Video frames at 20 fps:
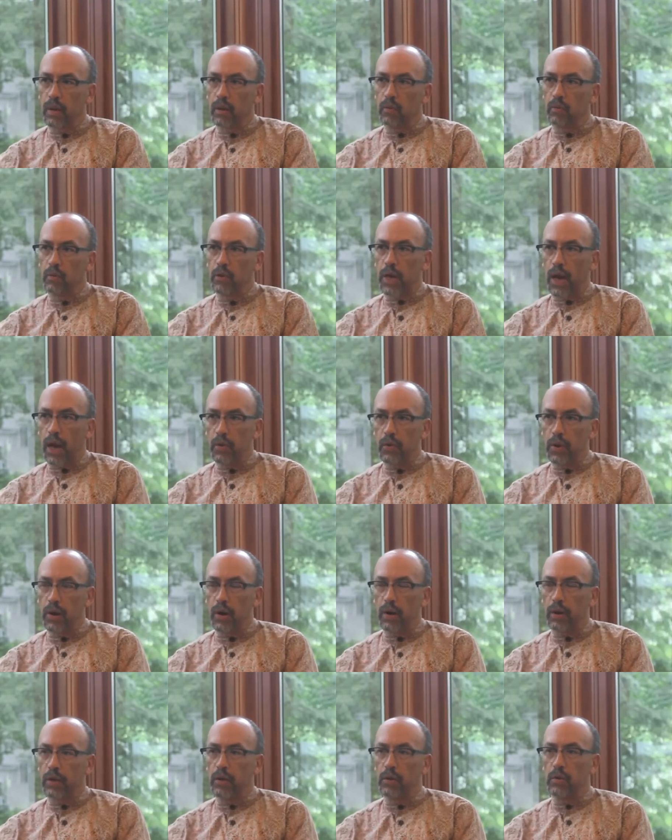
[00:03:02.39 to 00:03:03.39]
which I would
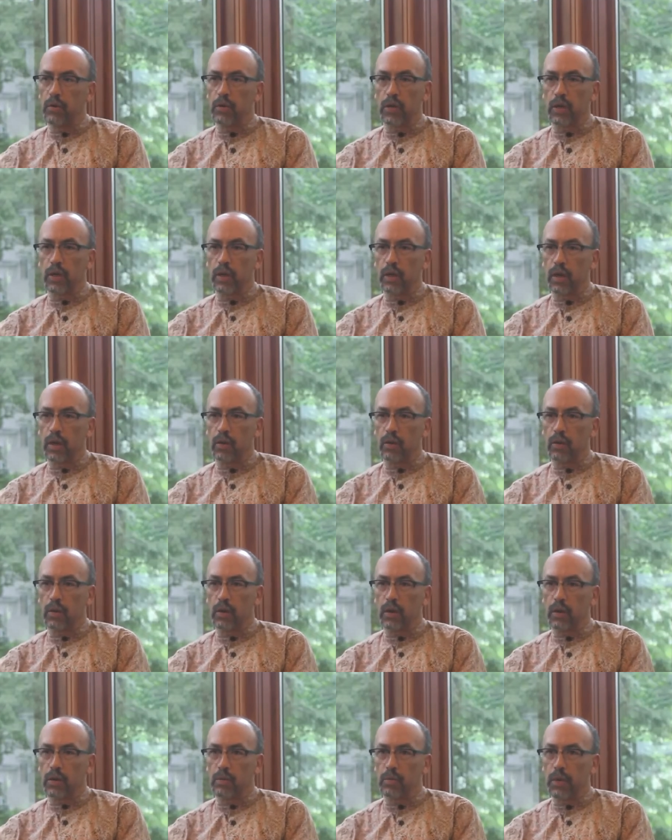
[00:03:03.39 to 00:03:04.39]
argue
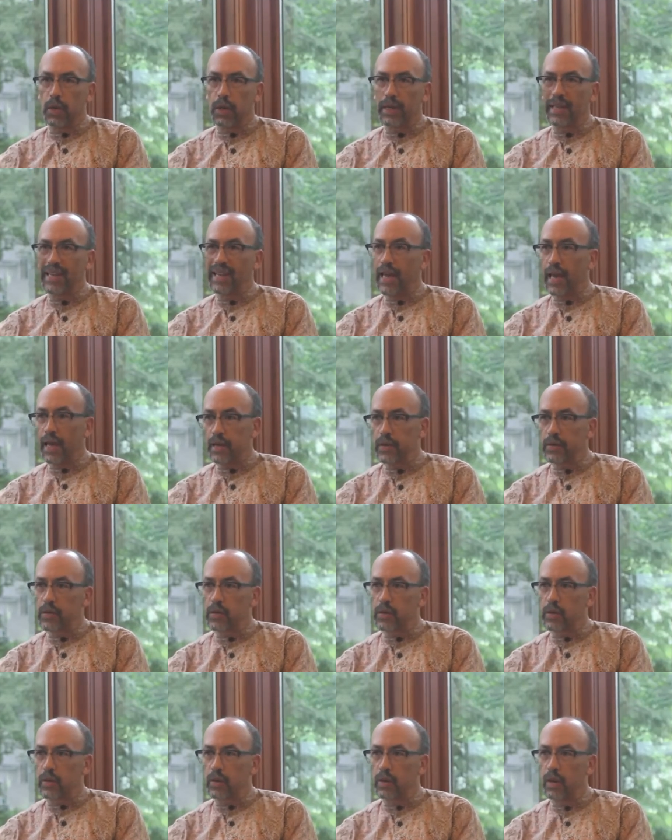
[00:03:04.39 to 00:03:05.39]
has been a
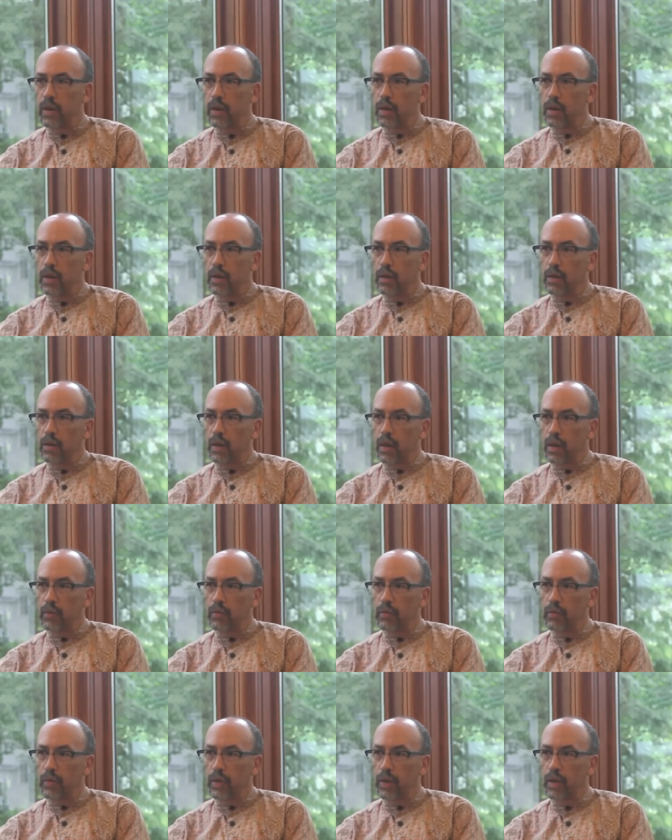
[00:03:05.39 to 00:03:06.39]
cancer in the
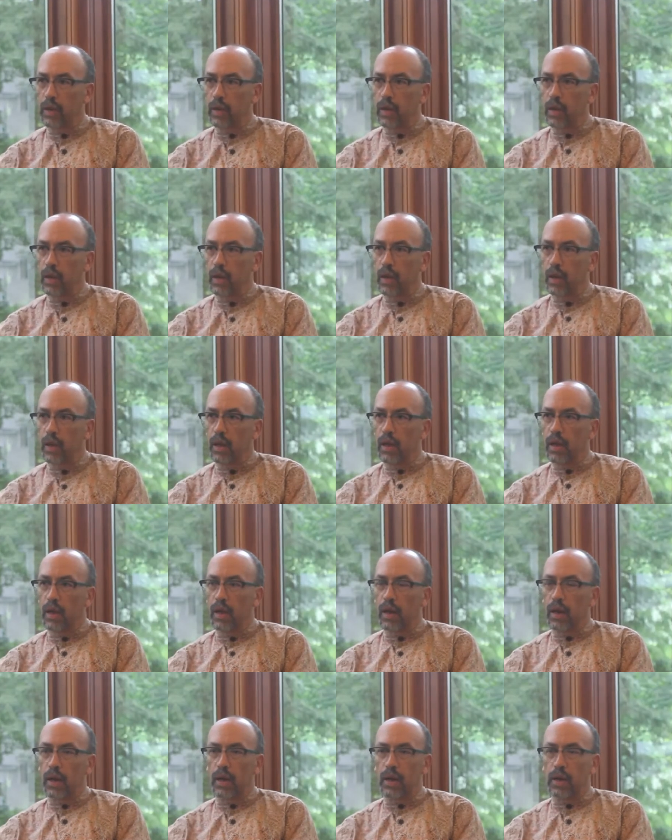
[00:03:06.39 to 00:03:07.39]
left,
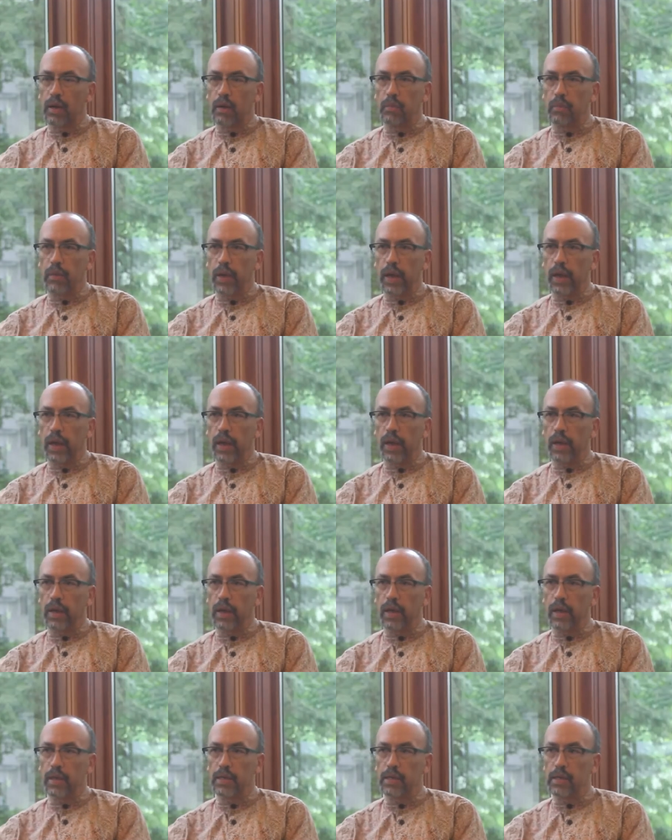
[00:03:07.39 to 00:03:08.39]
and
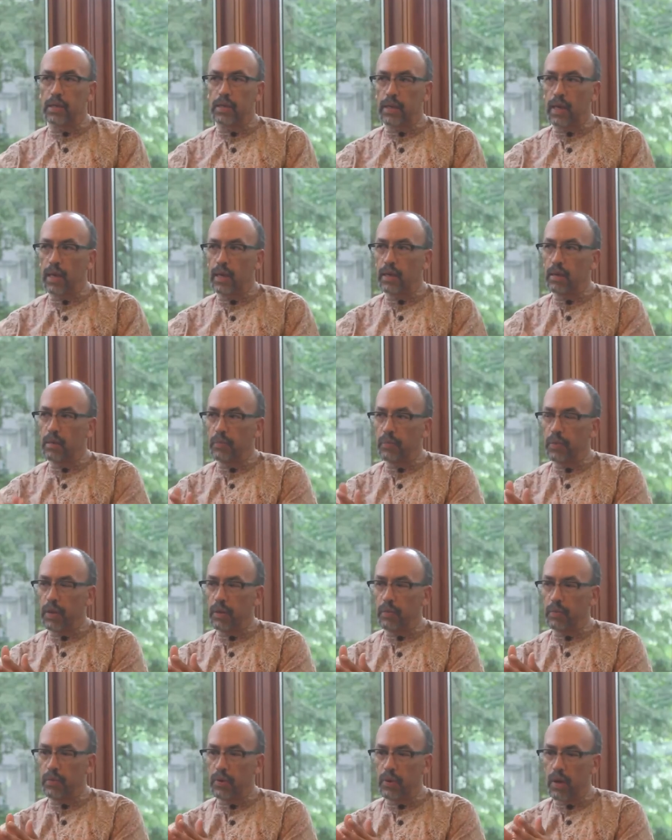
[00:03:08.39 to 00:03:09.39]
has taken
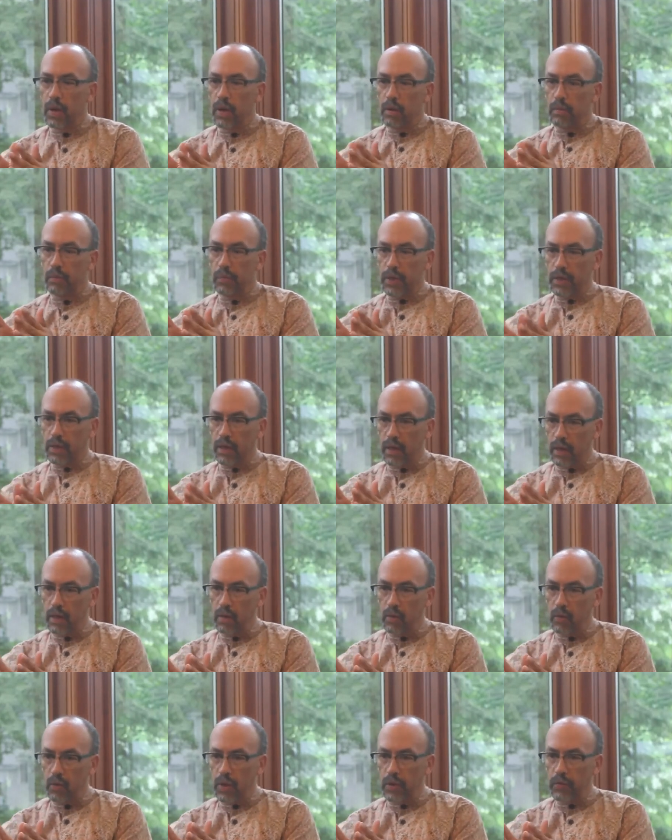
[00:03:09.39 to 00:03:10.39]
people,
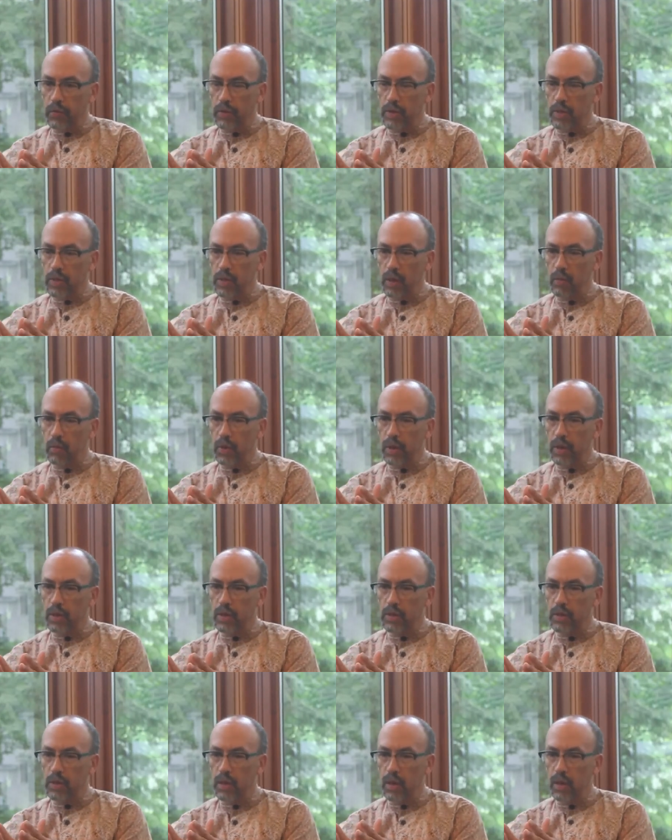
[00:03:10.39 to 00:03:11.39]
beginning with, in some
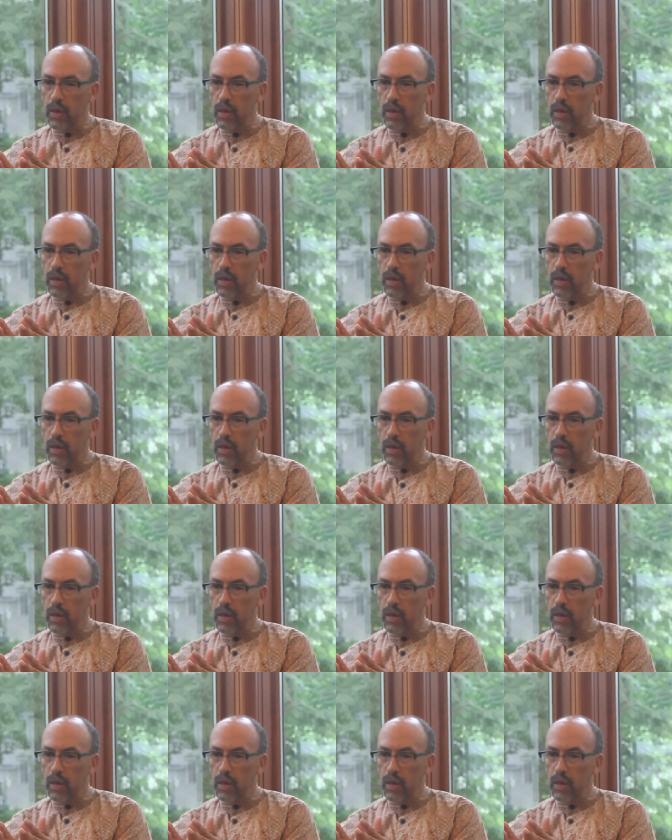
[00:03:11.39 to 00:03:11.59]
ways,